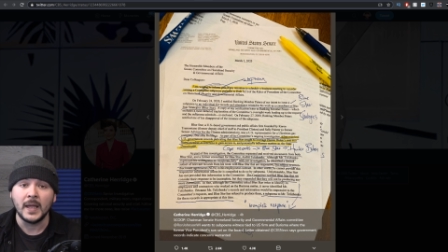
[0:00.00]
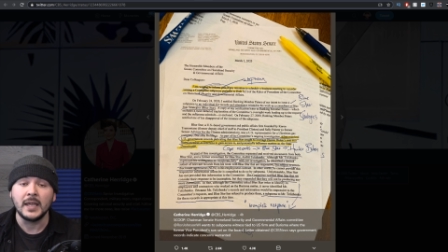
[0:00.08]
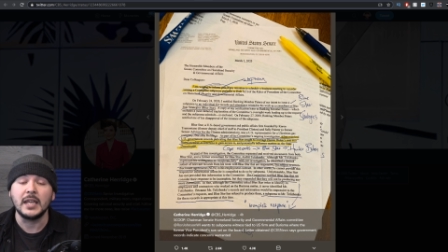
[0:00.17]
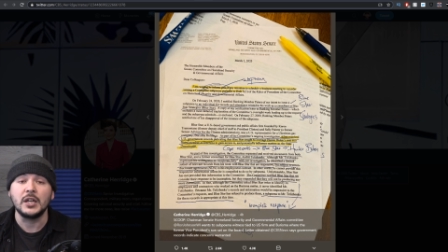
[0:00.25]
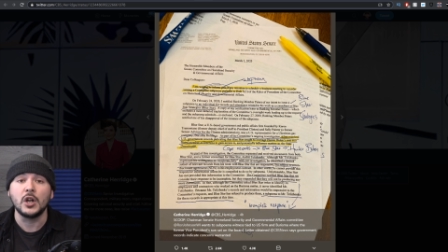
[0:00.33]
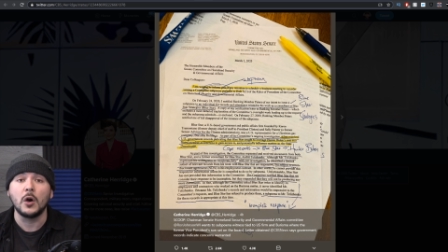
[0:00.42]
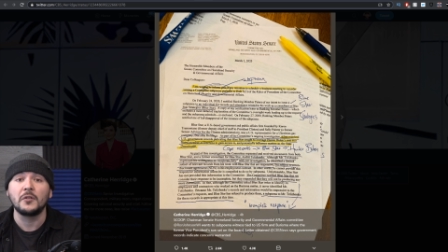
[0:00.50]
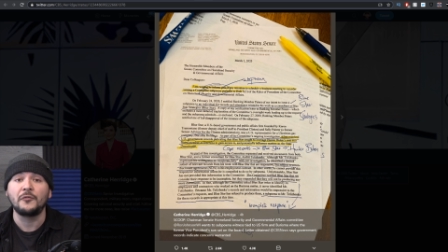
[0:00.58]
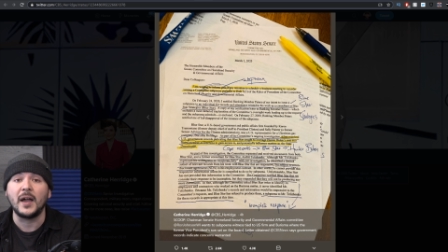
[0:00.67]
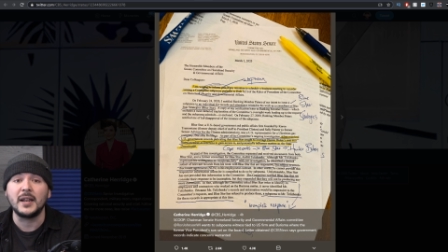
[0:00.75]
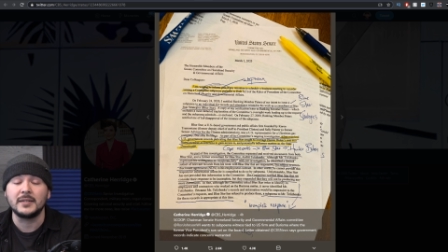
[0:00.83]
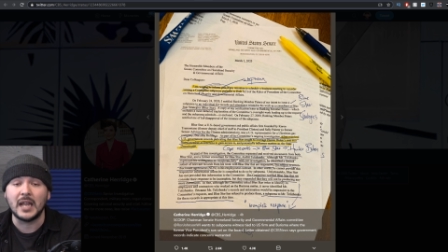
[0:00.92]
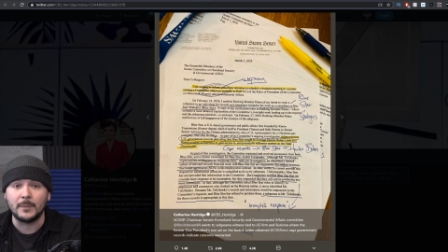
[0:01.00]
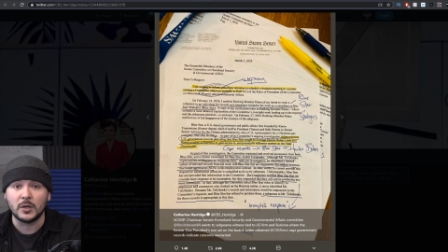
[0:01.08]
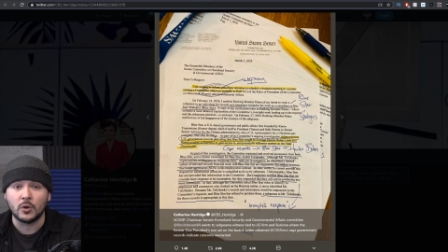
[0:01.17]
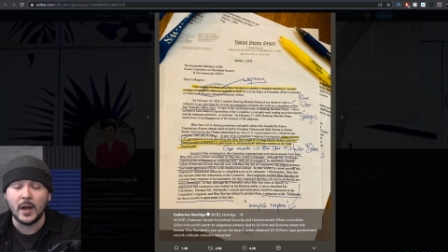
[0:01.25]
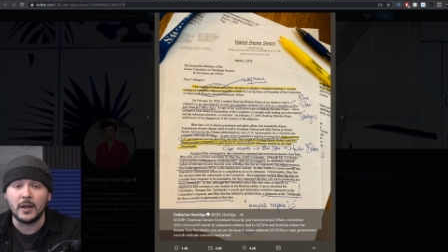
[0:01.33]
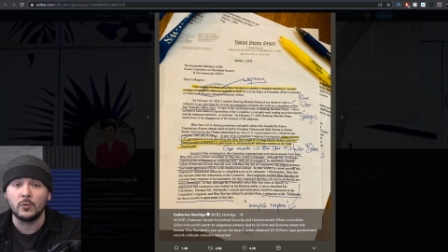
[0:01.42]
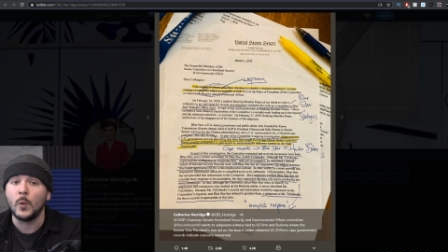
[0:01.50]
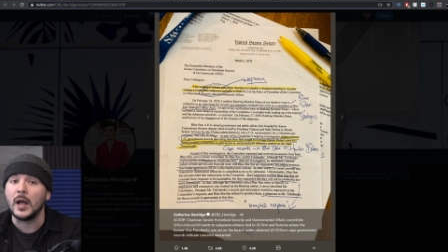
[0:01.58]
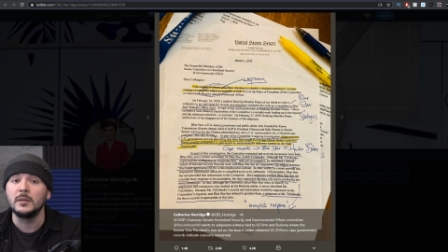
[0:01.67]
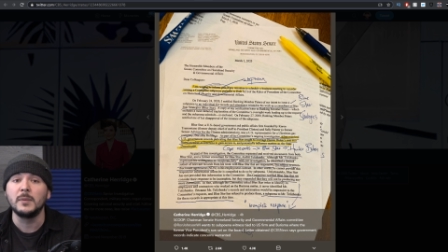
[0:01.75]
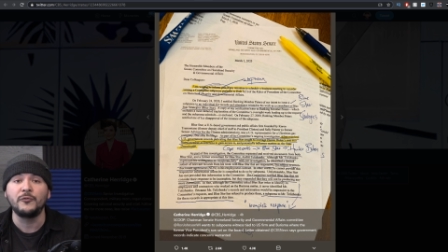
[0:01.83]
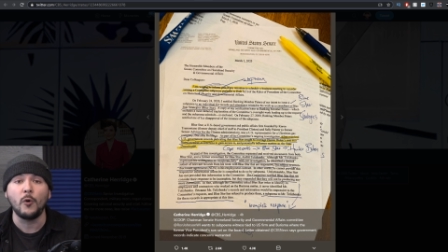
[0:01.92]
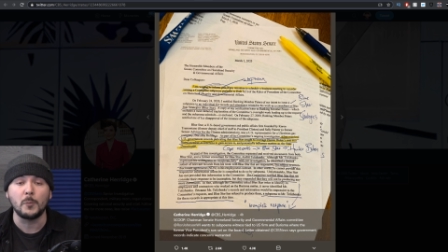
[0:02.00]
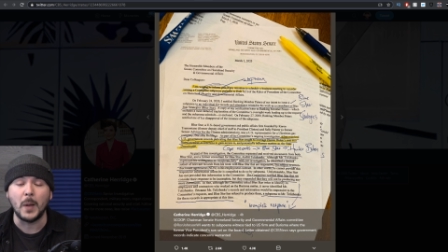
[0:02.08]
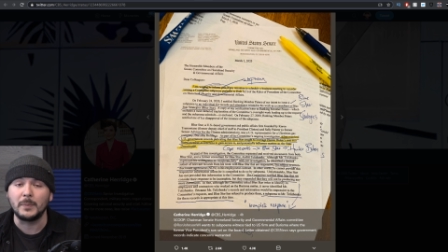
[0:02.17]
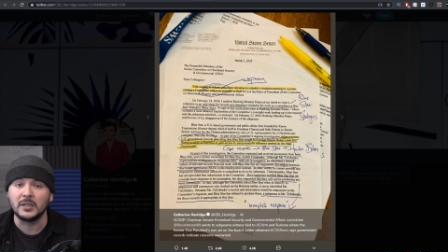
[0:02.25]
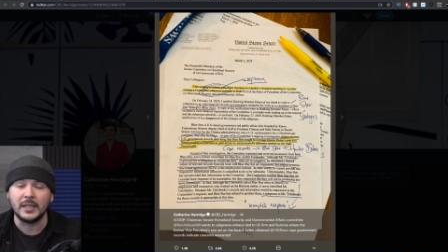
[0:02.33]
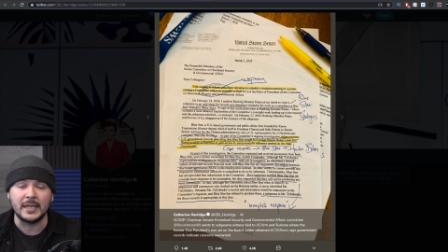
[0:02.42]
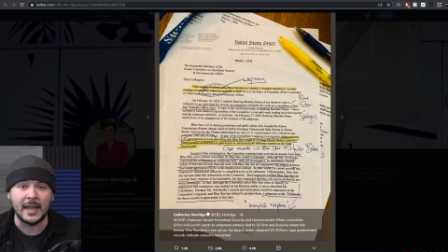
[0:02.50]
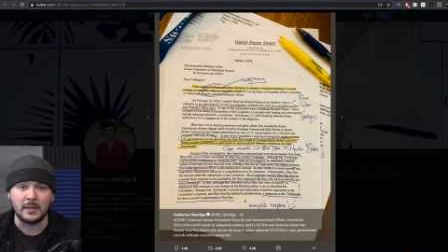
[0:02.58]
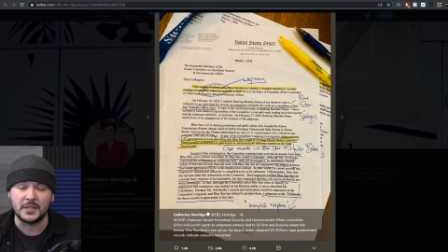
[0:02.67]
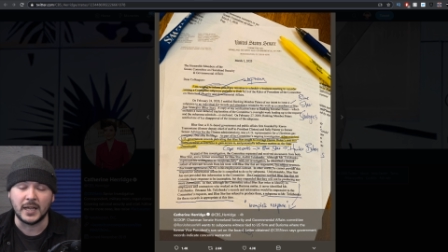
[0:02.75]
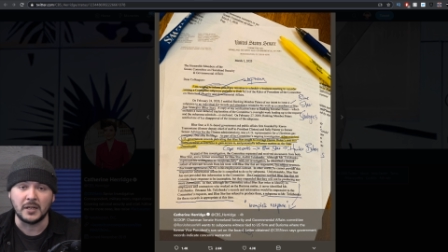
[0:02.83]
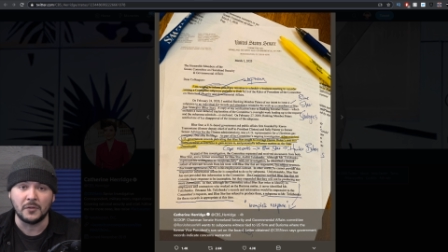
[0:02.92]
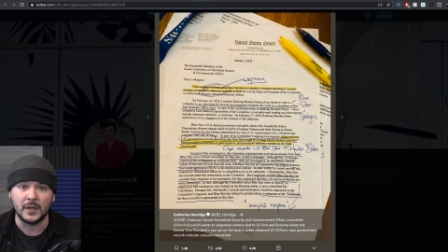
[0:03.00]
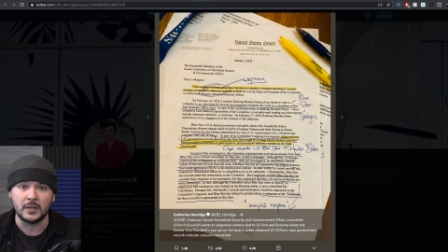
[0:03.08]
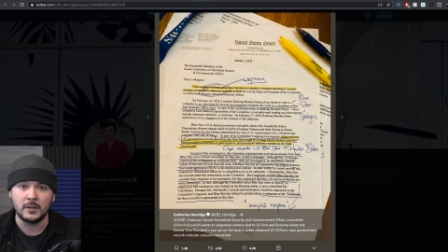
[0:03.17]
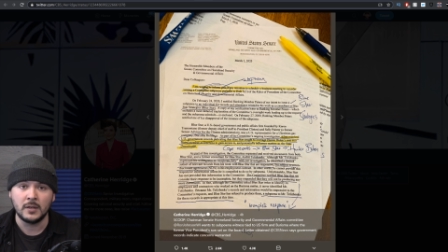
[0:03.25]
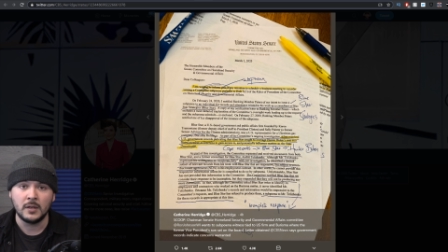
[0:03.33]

He notified a Democrat well before publicly announcing anything.